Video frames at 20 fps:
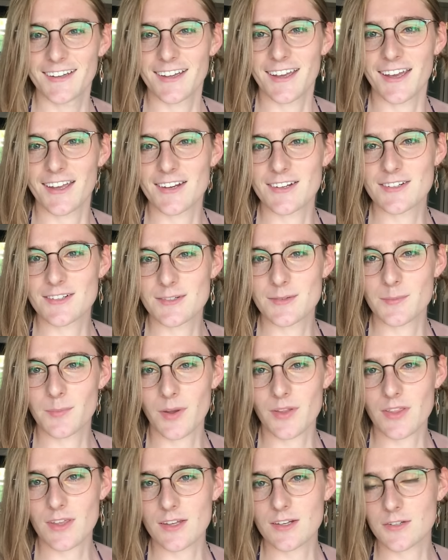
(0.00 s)
And
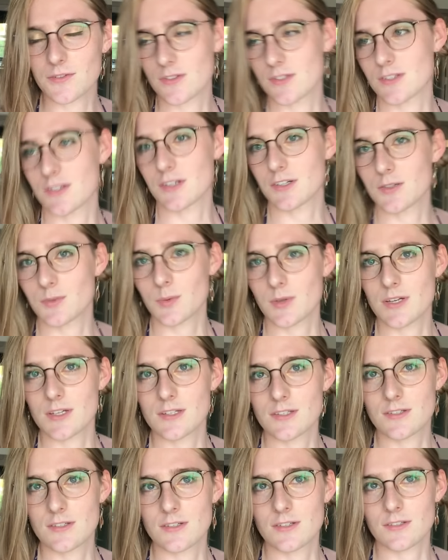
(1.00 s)
by the end of the 6
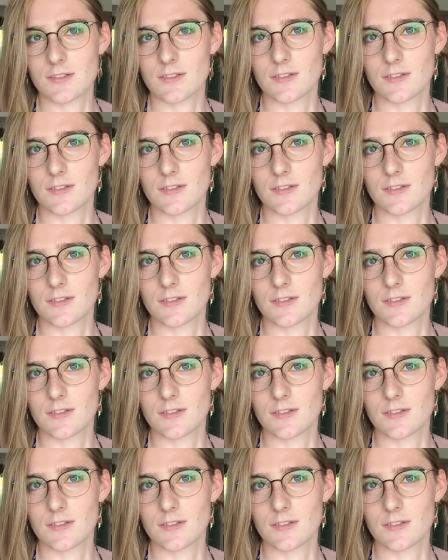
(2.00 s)
weeks,